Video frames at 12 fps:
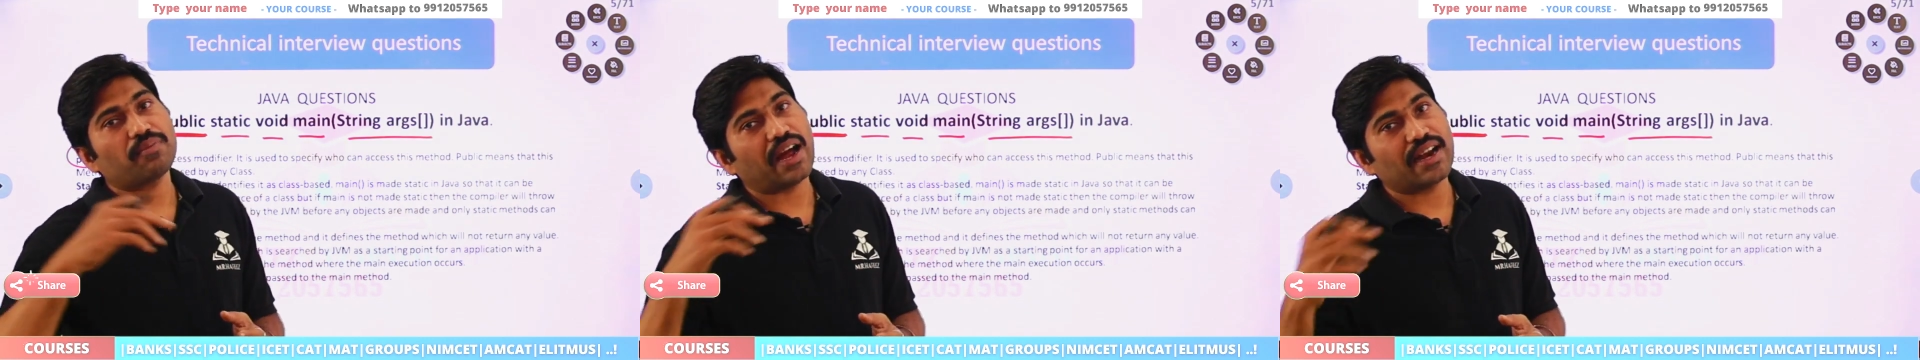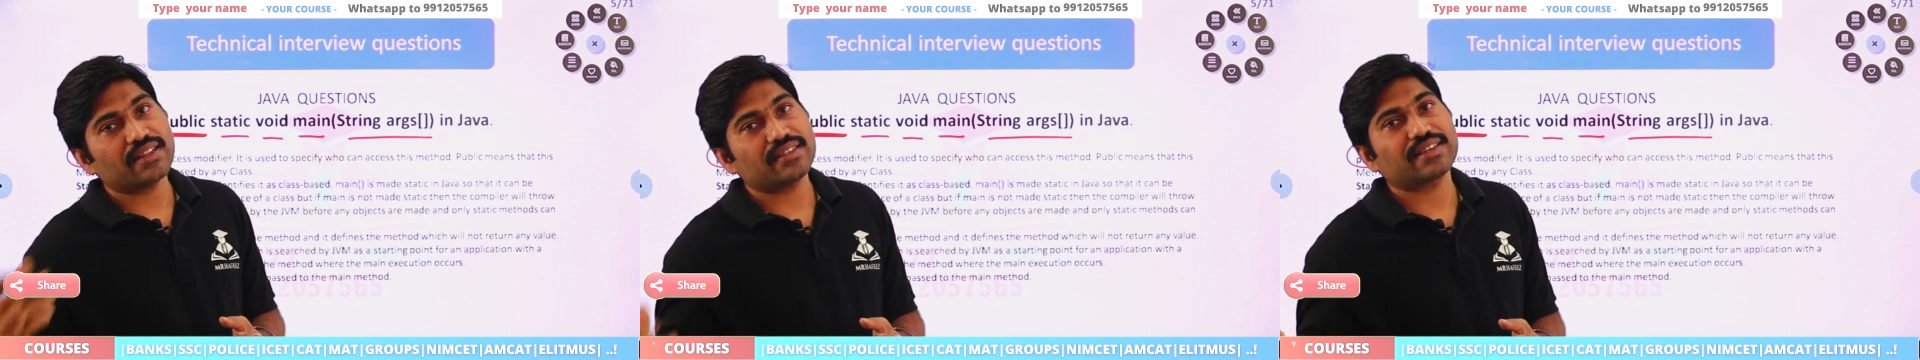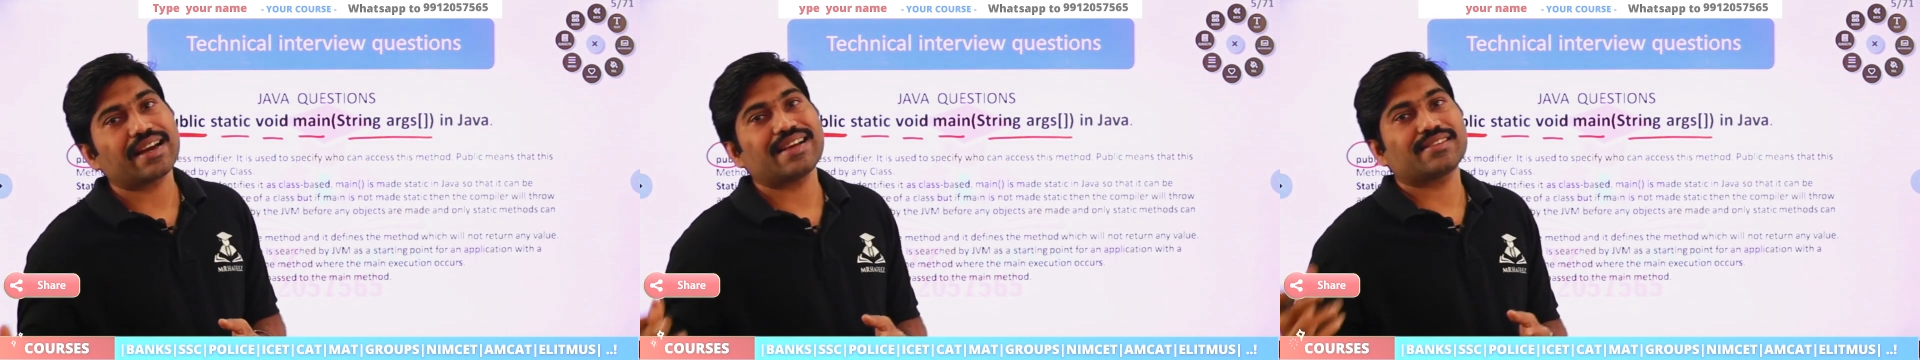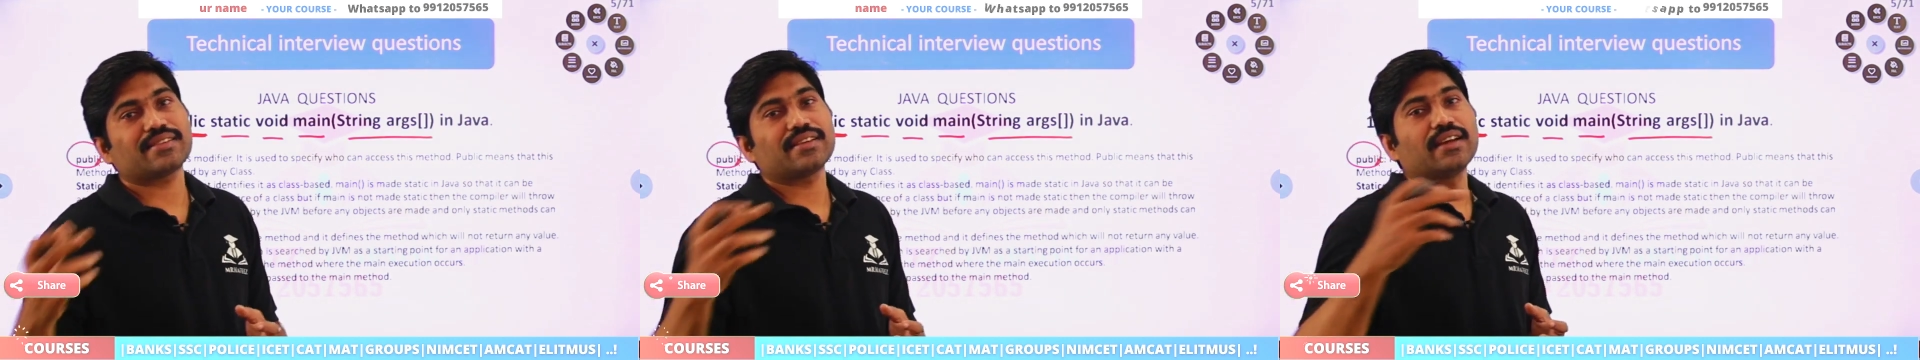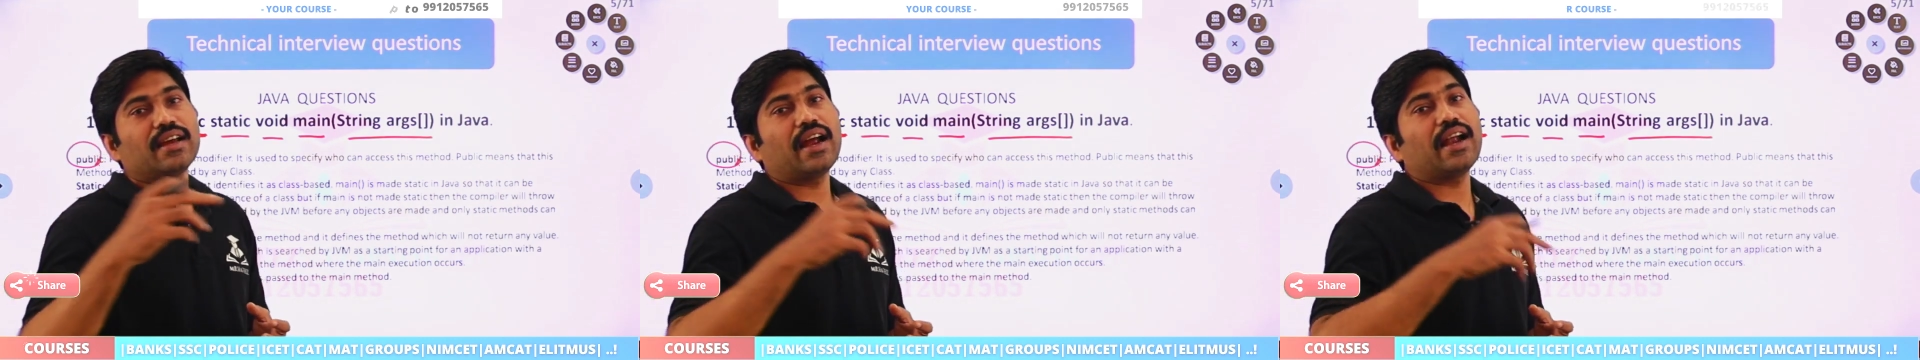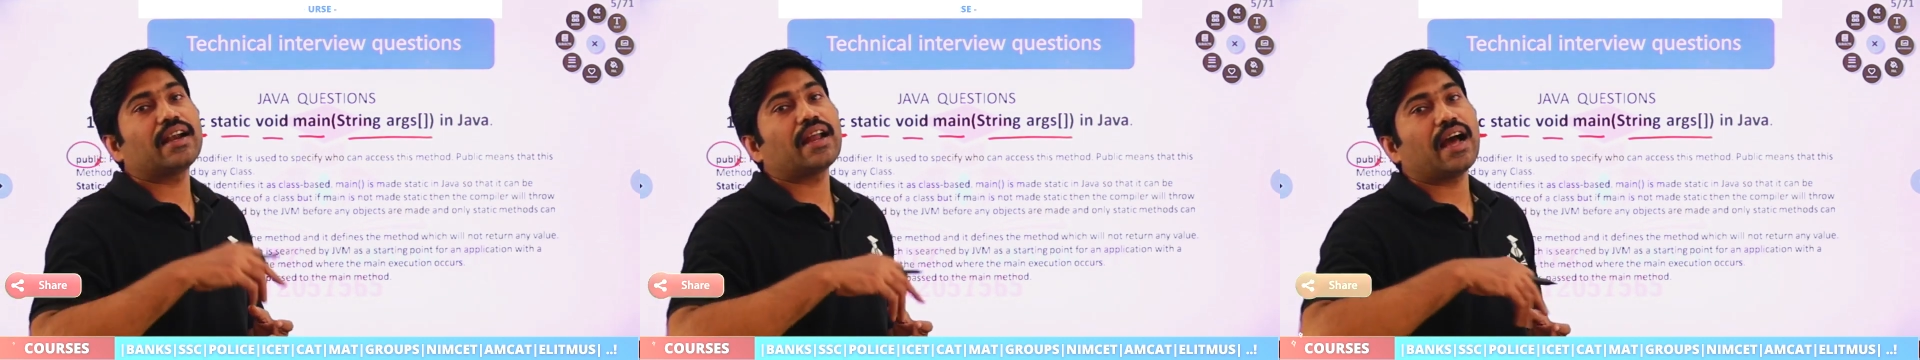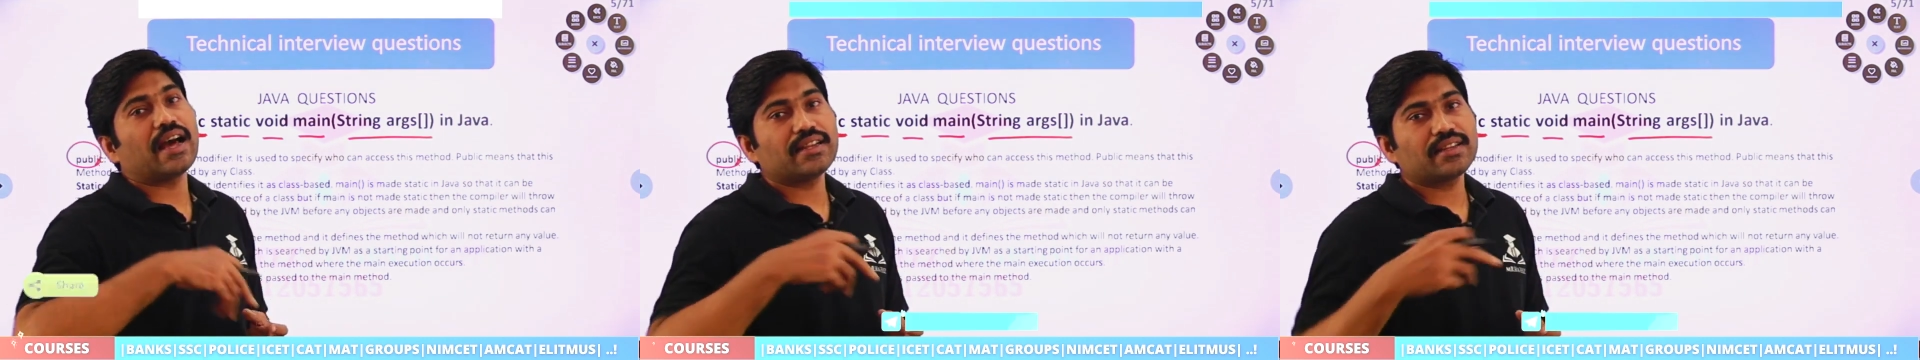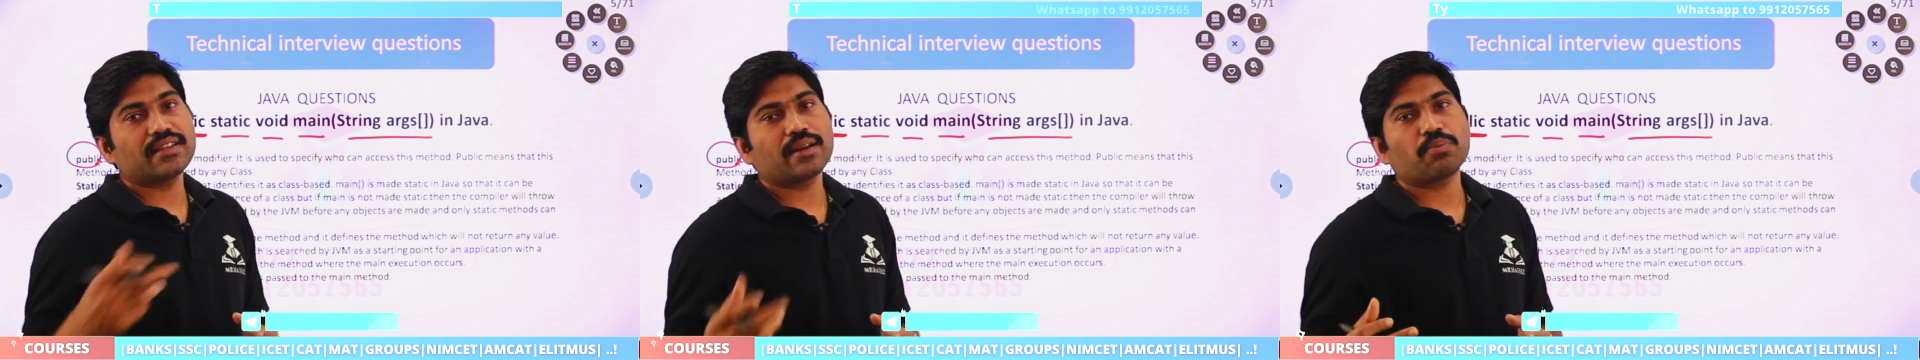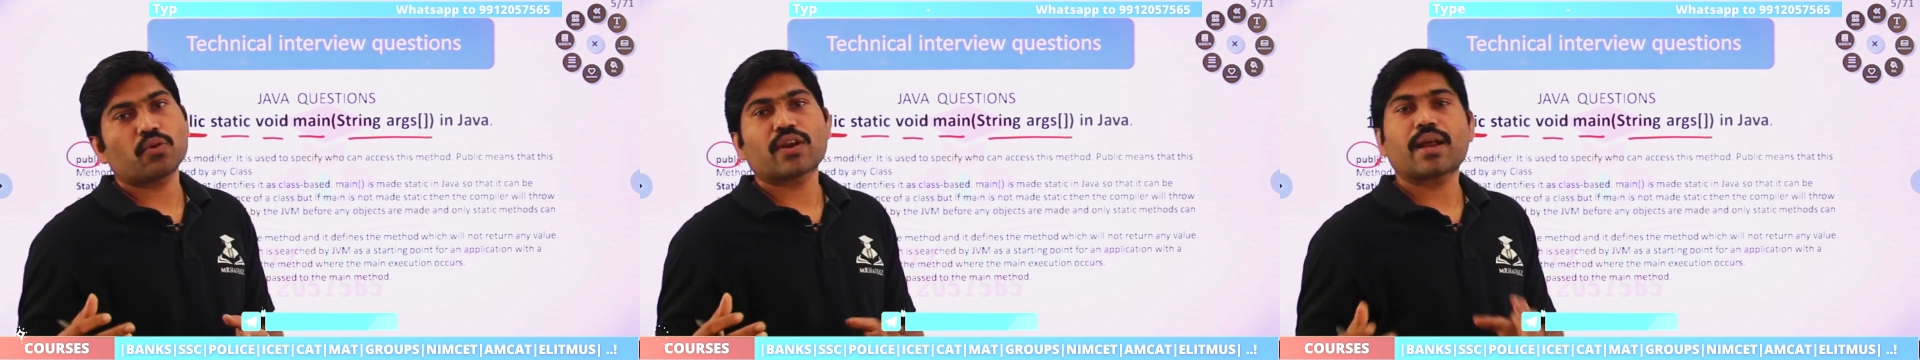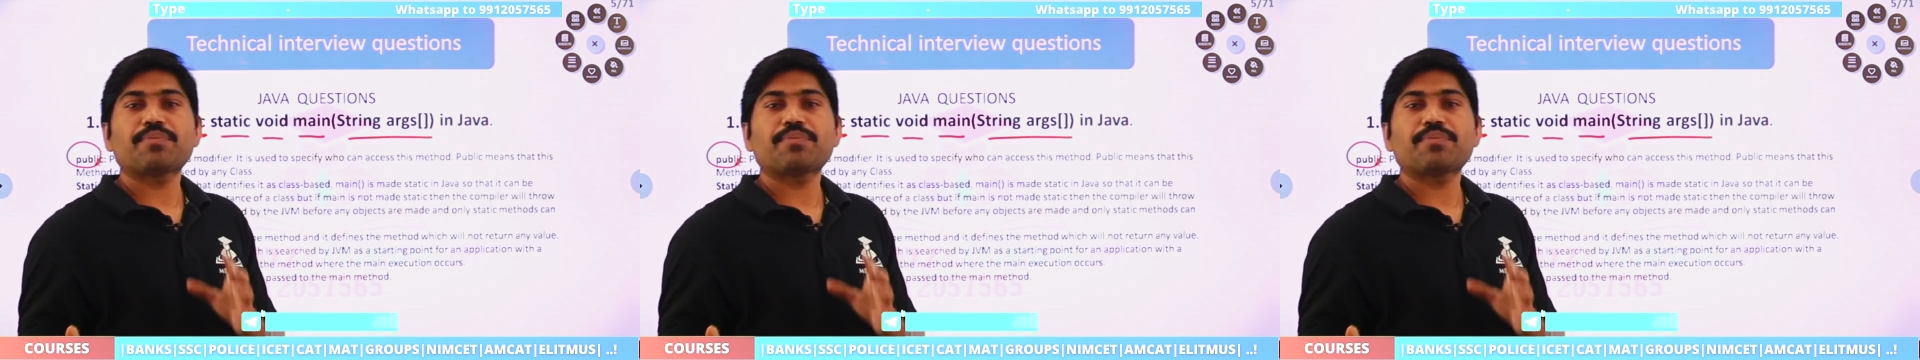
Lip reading: another class and another program,